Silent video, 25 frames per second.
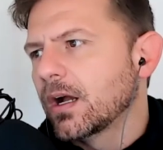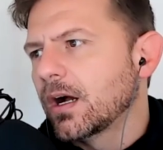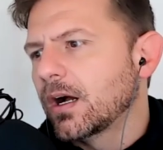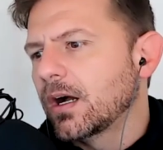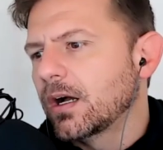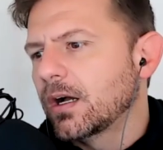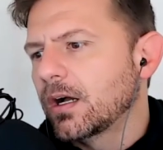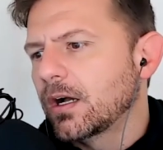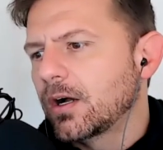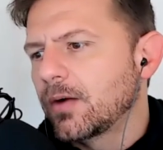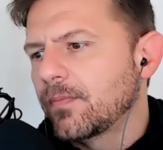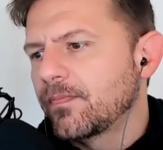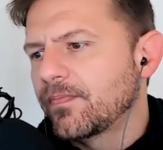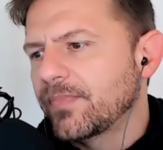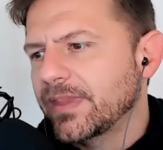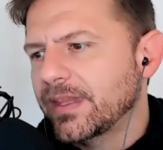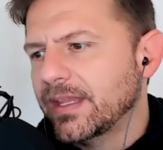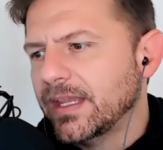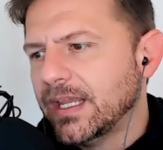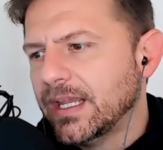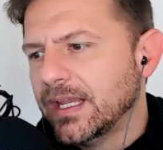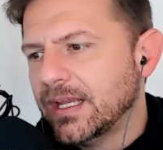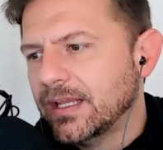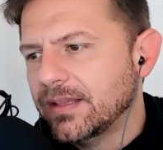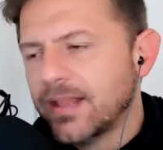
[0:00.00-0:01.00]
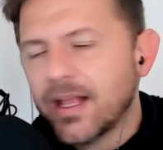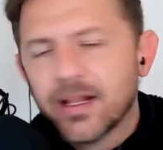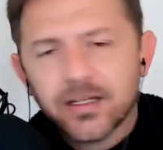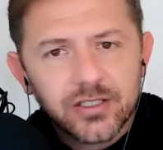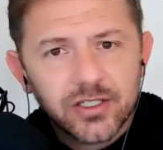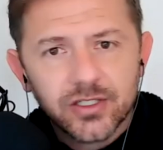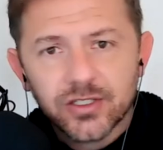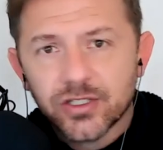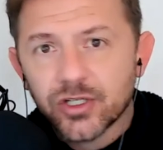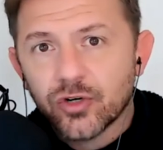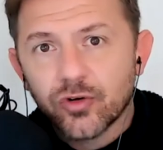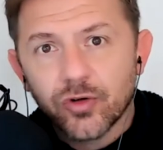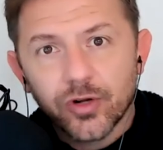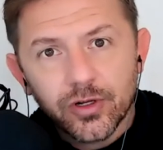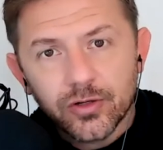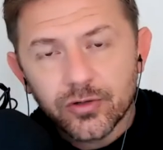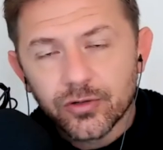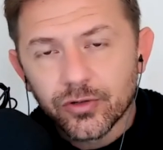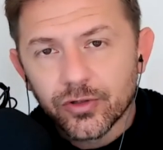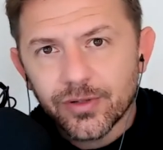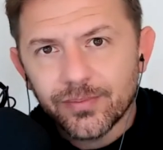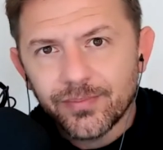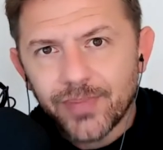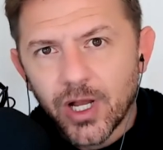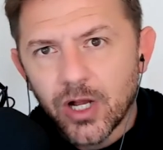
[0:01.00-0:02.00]
And that's just a
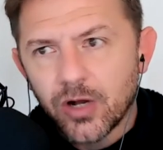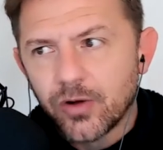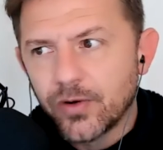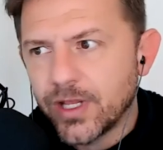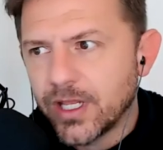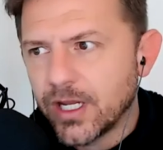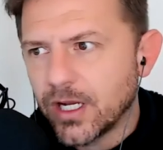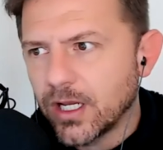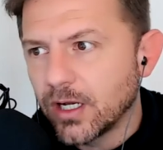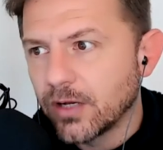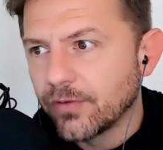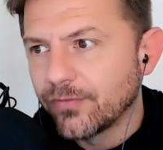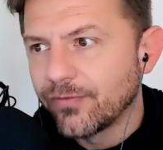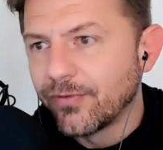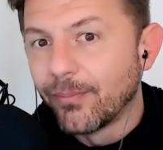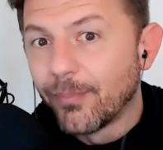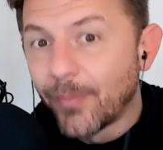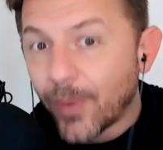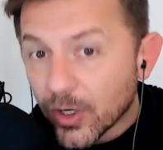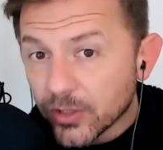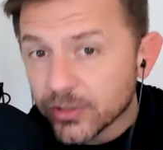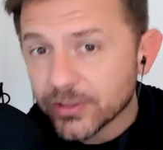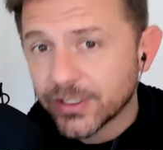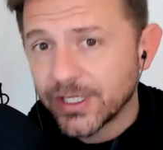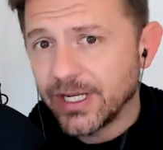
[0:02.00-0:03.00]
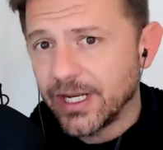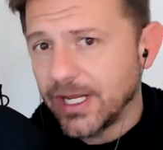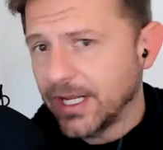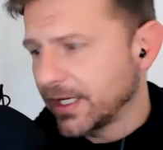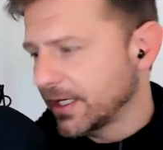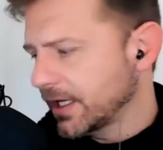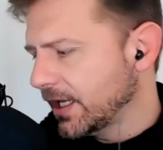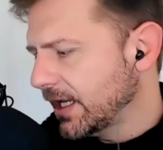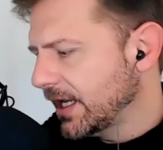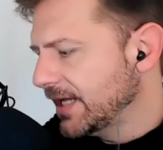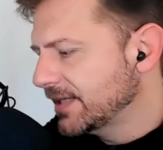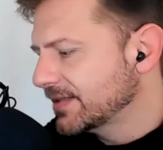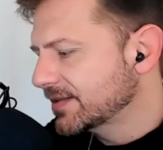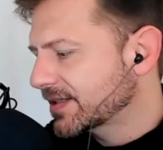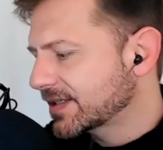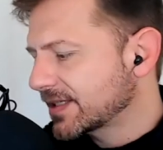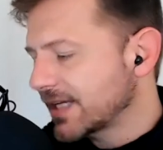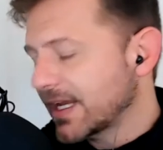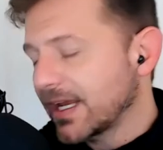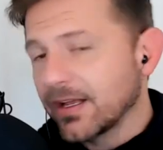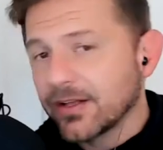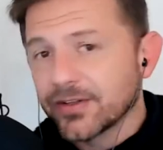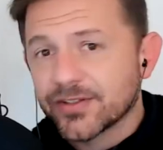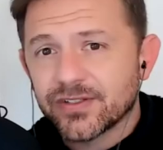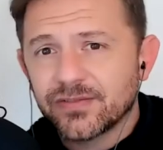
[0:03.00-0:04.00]
critical component of marketing and
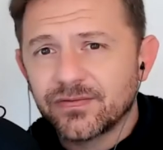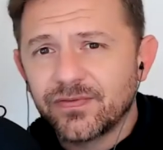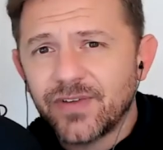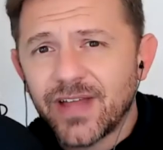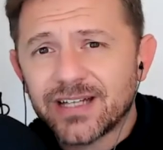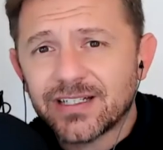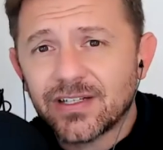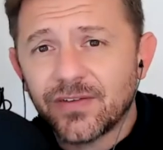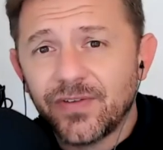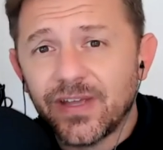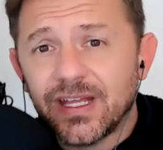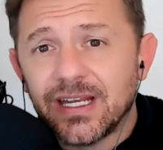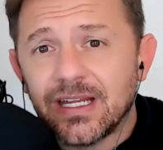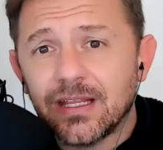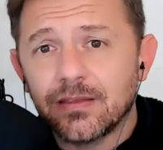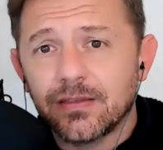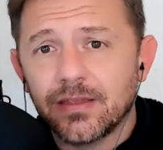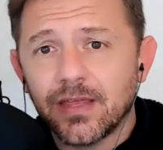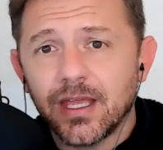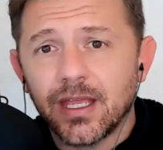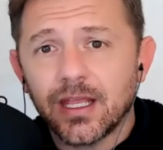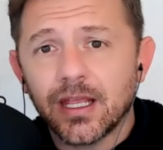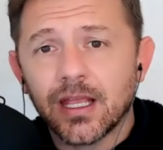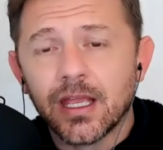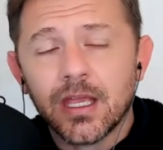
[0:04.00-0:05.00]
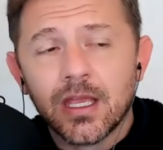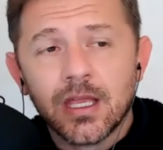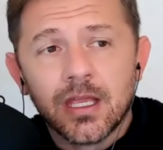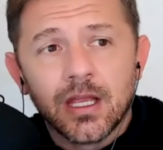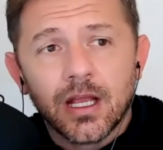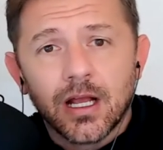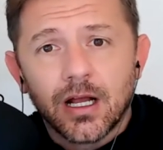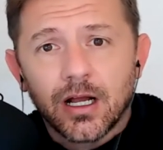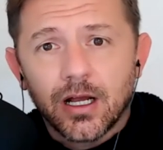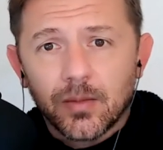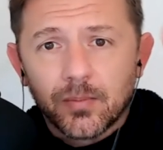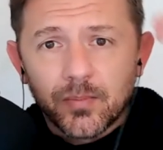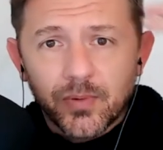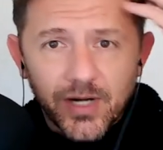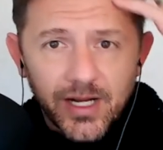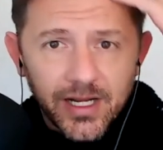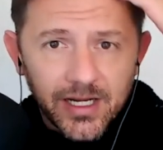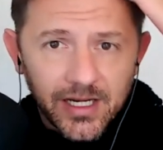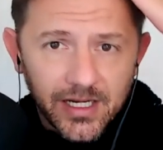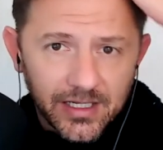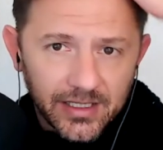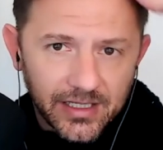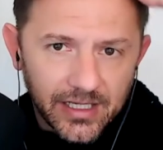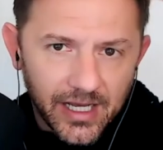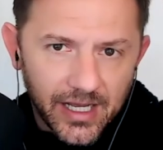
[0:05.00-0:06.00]
sales. In fact, if anything,
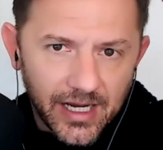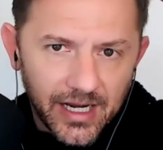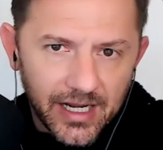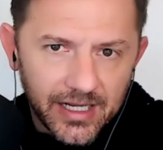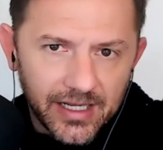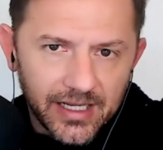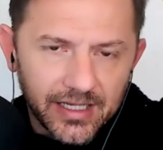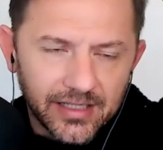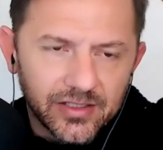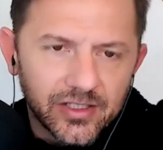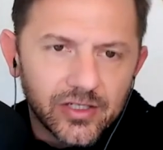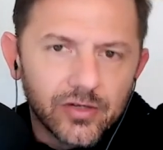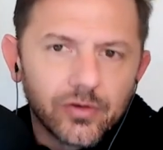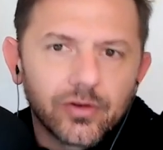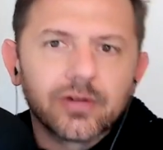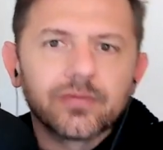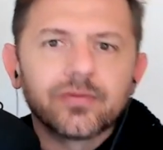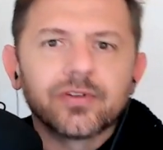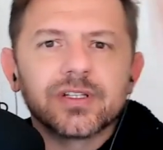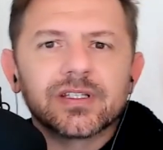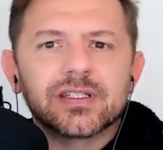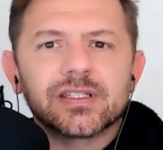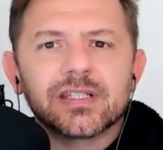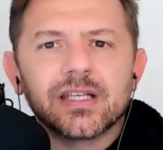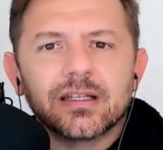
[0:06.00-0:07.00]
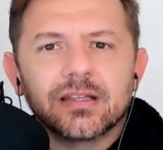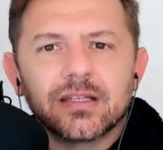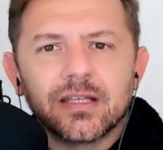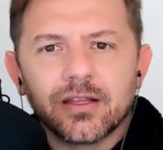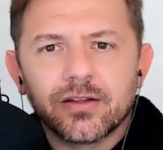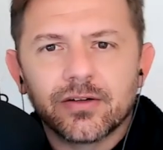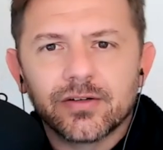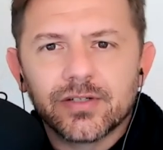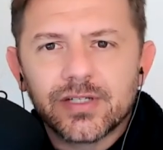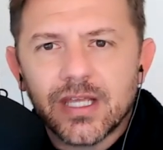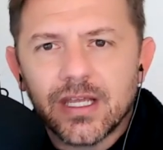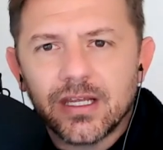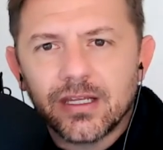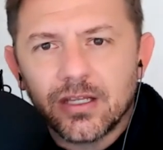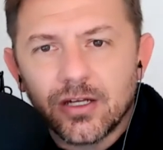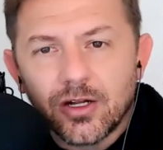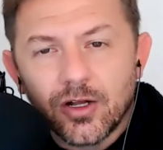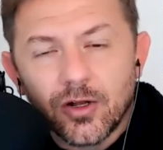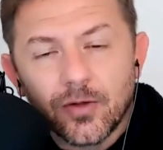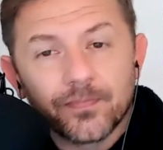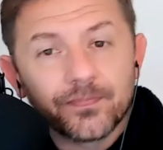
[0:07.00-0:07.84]
Brandon kind of intuitively said the other day,